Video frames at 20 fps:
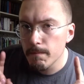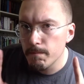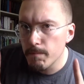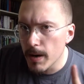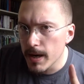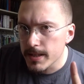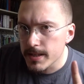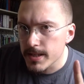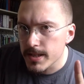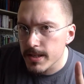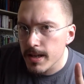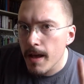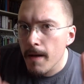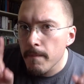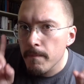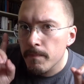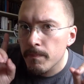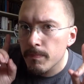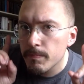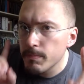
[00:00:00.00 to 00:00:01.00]
But
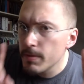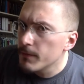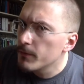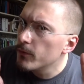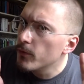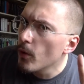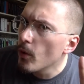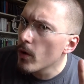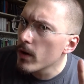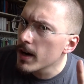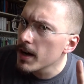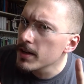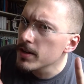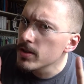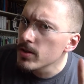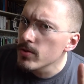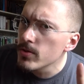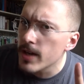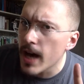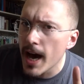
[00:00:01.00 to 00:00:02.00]
before I
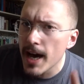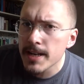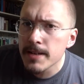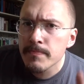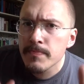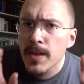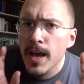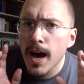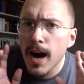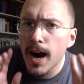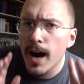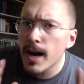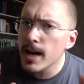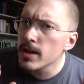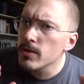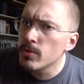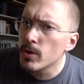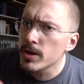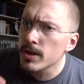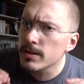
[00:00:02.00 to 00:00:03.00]
do that,
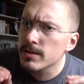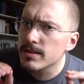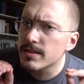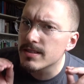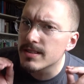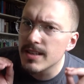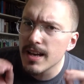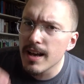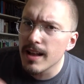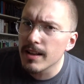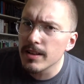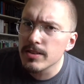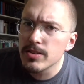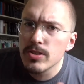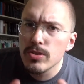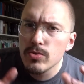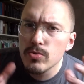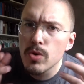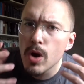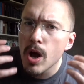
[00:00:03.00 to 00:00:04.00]
I want to tell
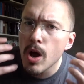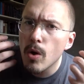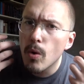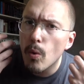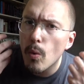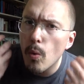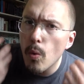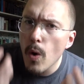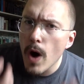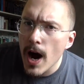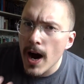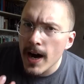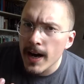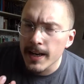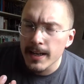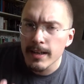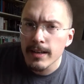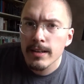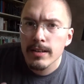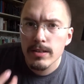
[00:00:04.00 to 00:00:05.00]
you
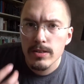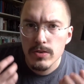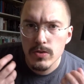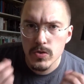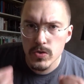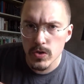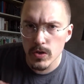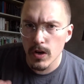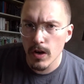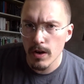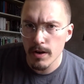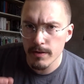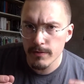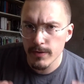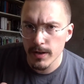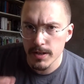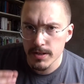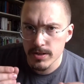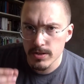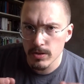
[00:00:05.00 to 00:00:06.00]
why you should learn
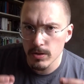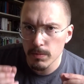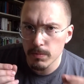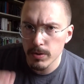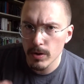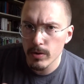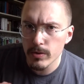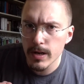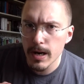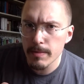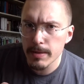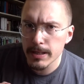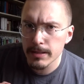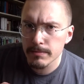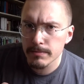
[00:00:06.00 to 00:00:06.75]
functional programming.